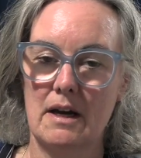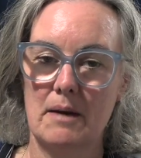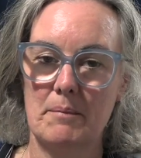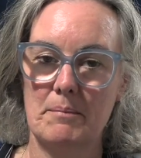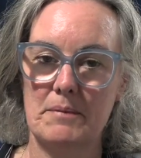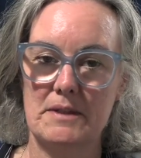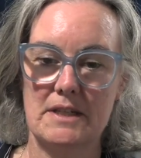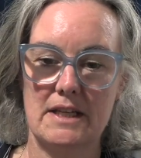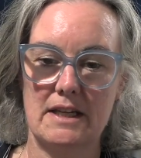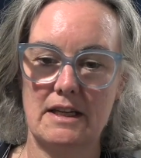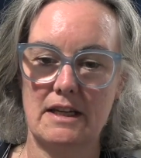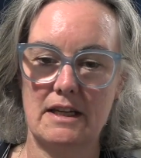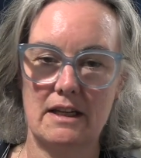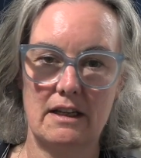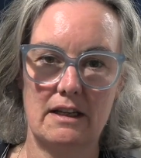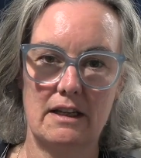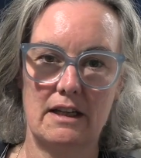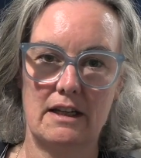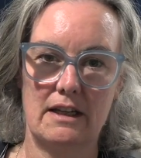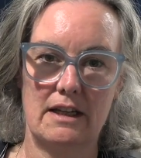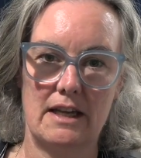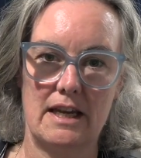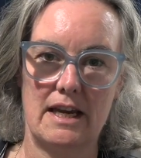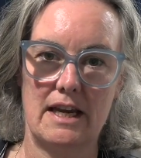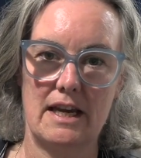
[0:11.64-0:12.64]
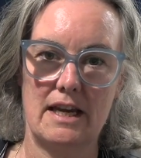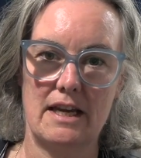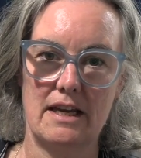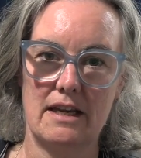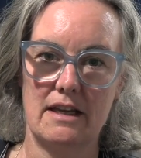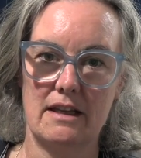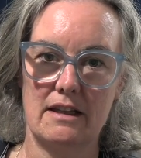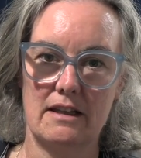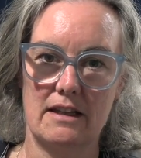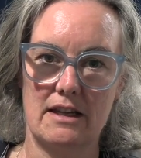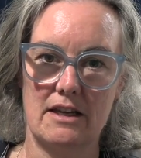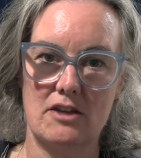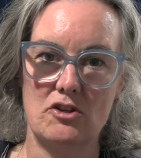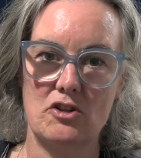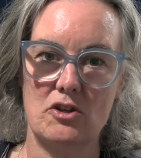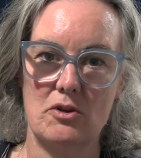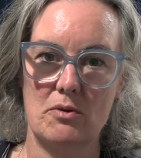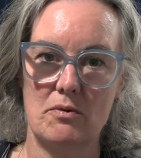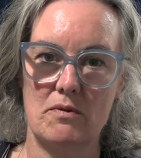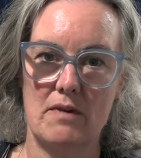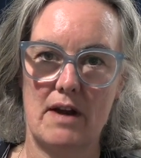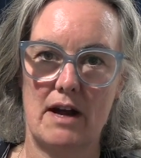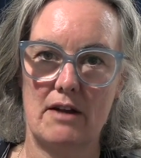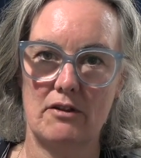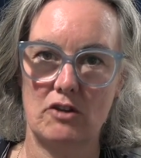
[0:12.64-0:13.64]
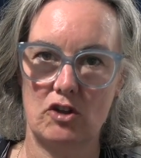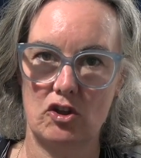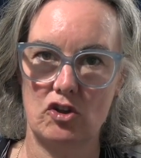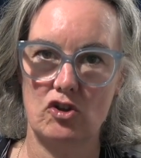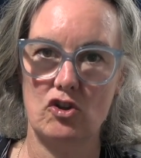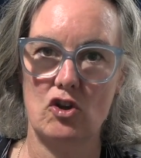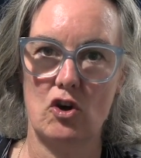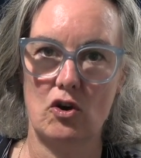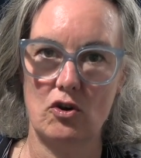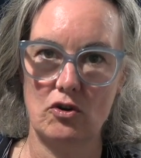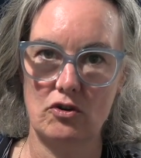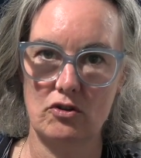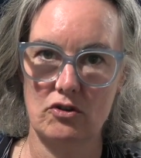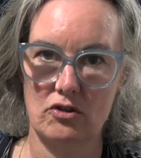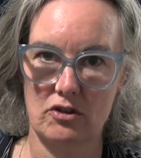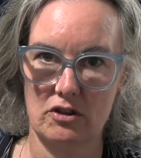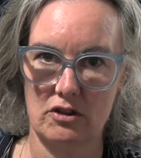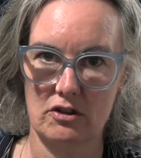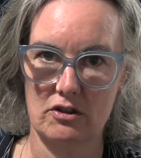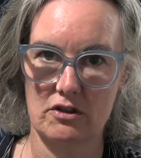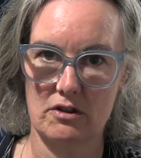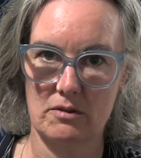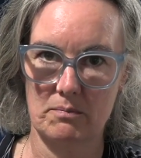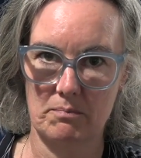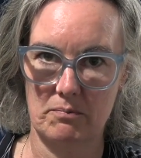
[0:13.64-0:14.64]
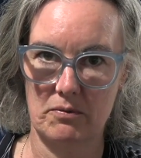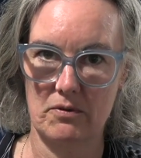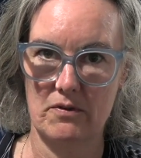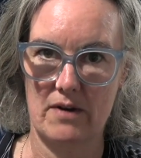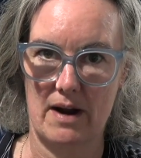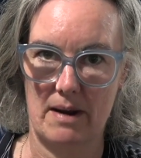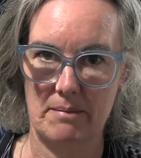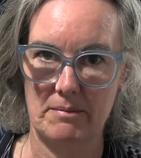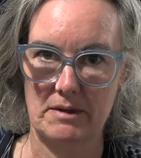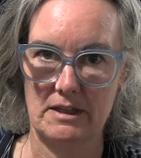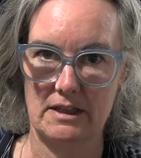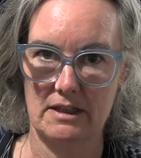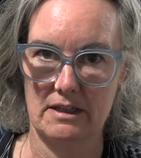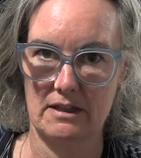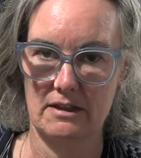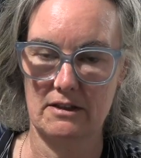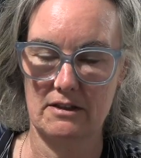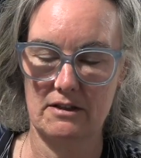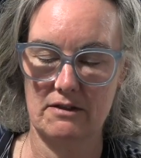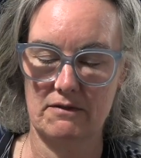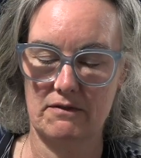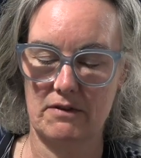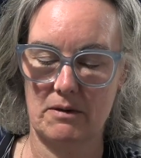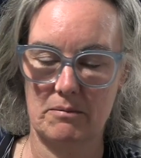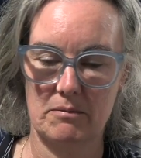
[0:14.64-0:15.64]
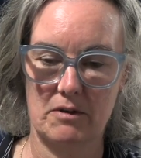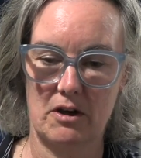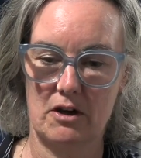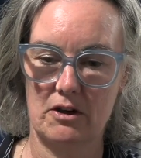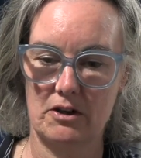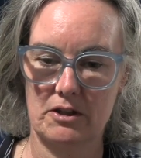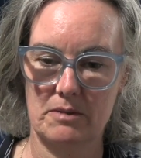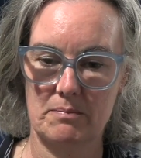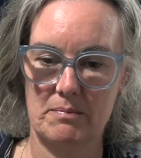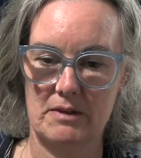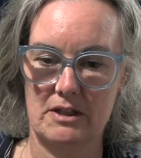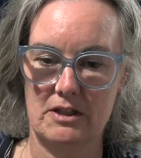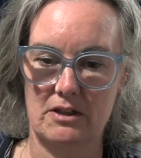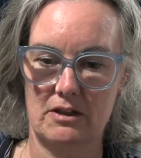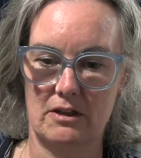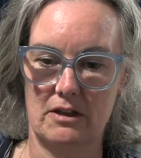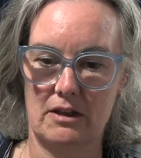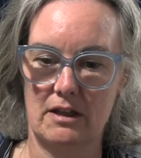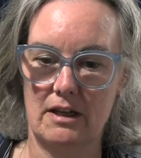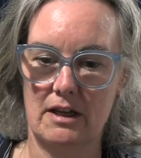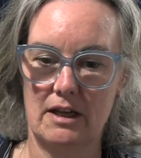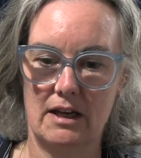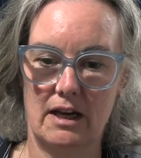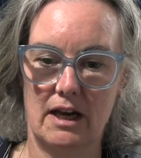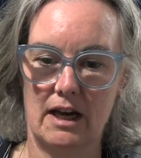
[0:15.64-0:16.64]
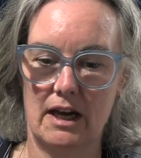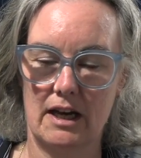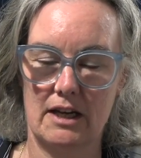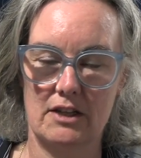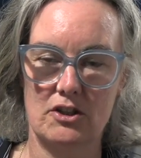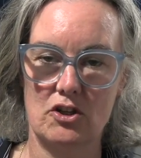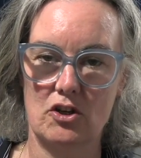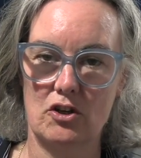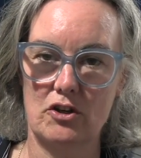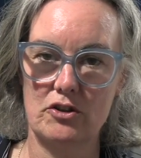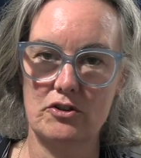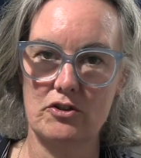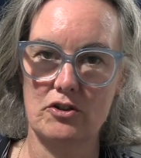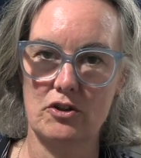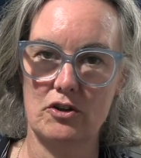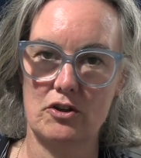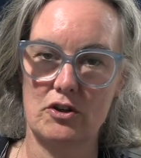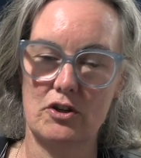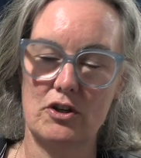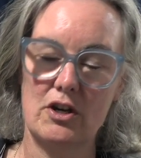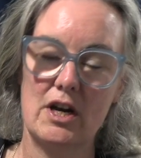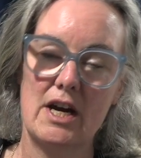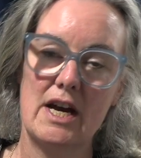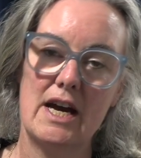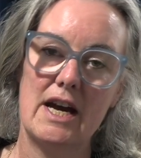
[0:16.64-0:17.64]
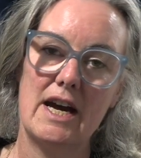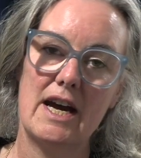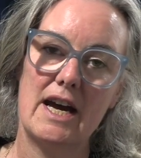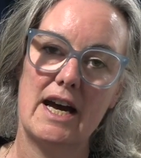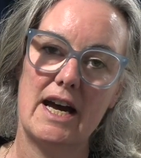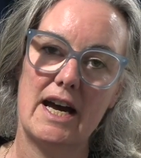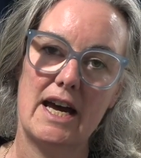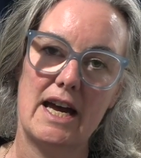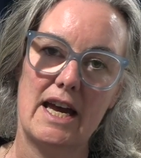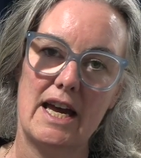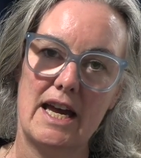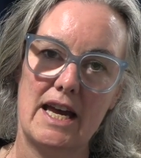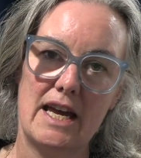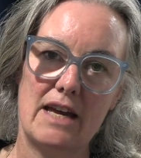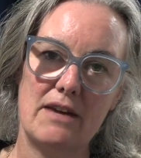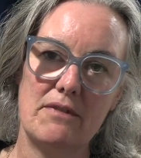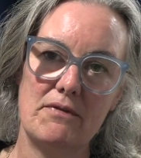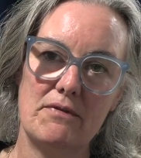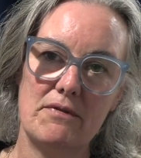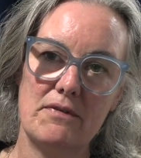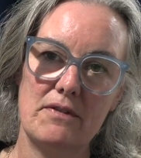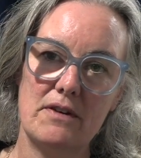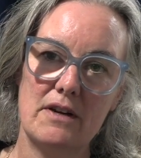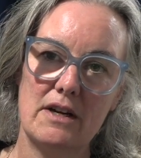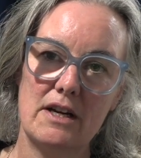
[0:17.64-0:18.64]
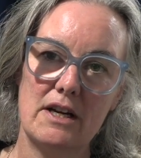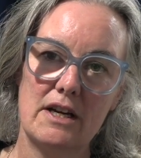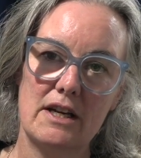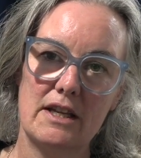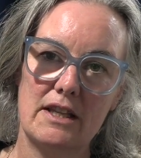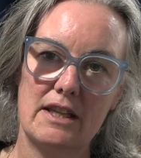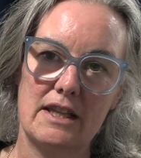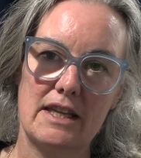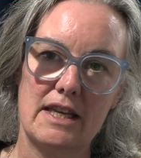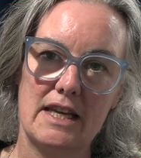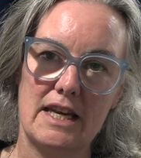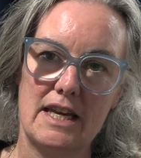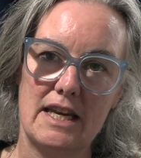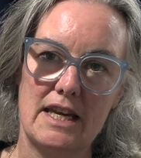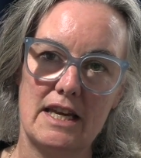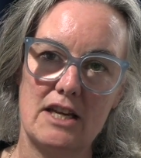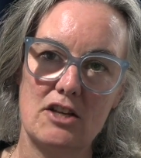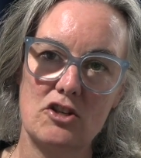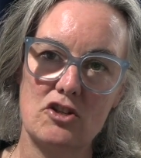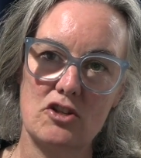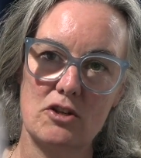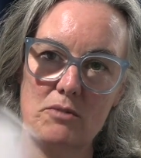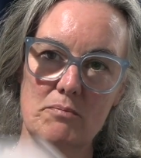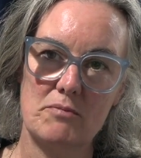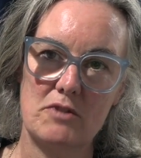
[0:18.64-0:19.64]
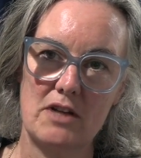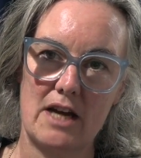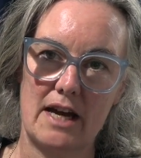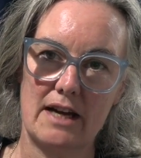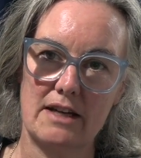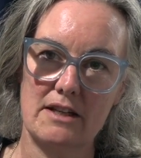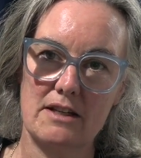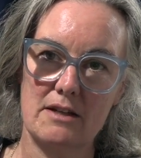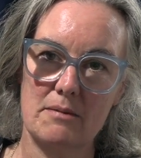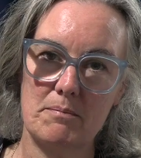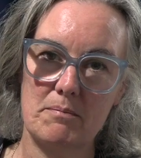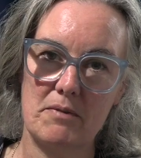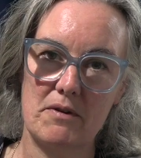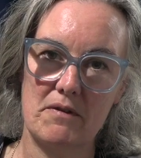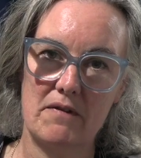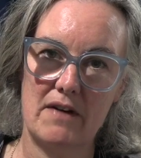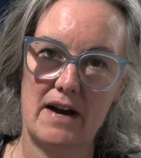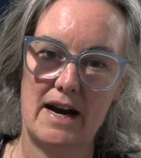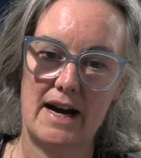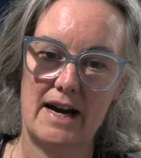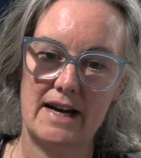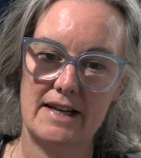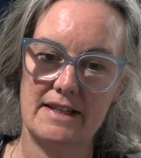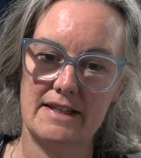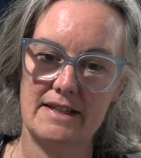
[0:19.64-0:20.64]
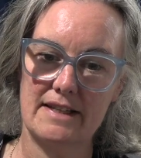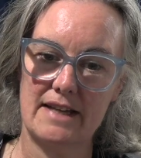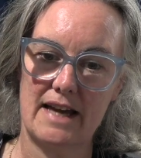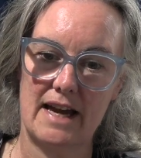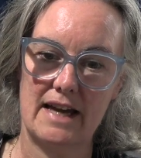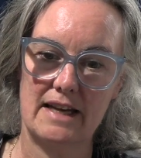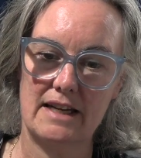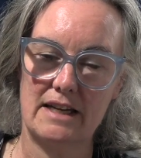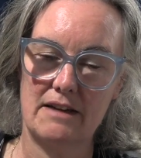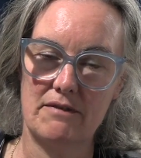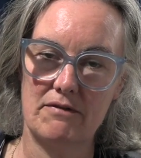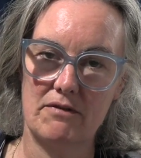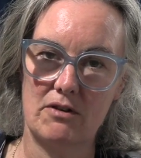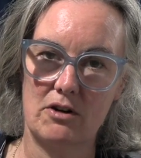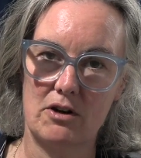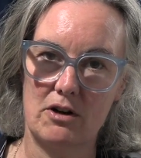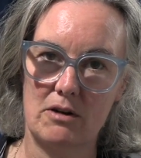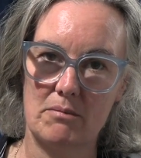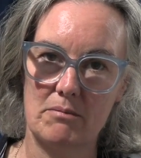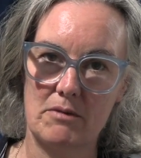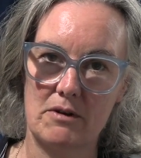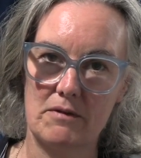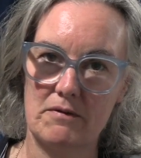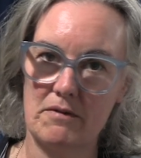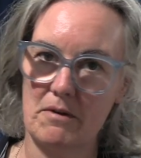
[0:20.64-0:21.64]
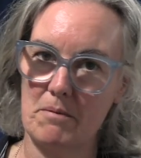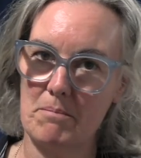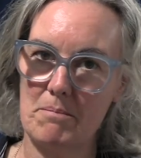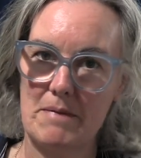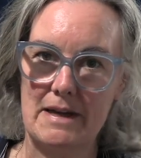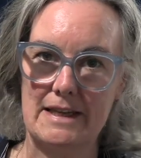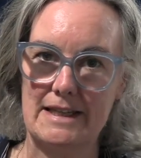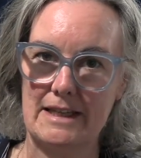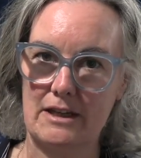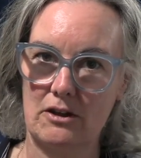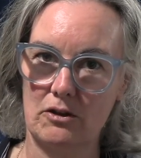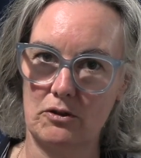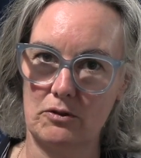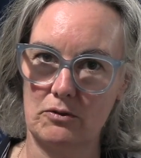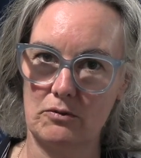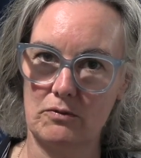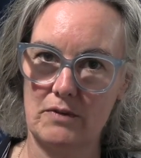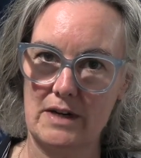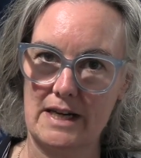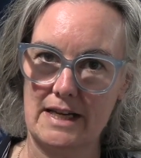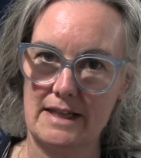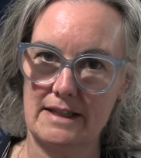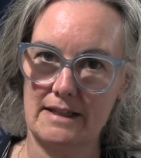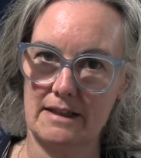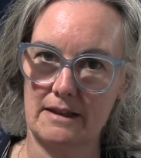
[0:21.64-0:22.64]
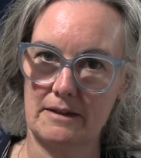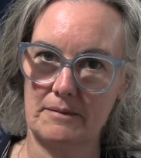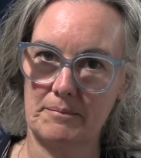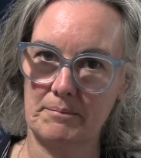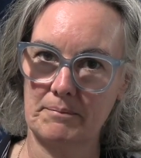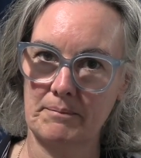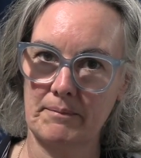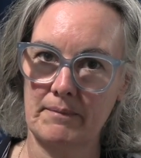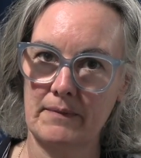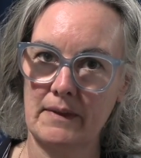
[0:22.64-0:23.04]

particularly the issue around the doctor's parameters from the hospital, and also if the subject provides any form of medical reason.